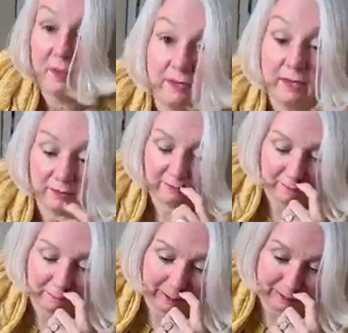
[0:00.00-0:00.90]
Yes.
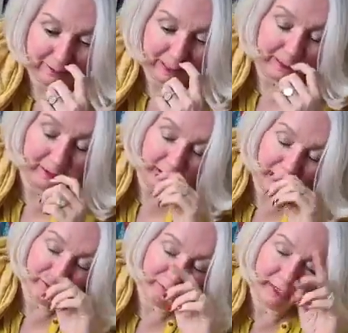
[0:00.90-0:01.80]
So
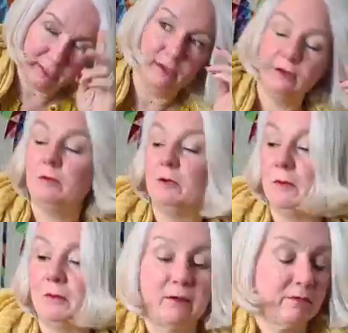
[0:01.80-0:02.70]
I've been... Well,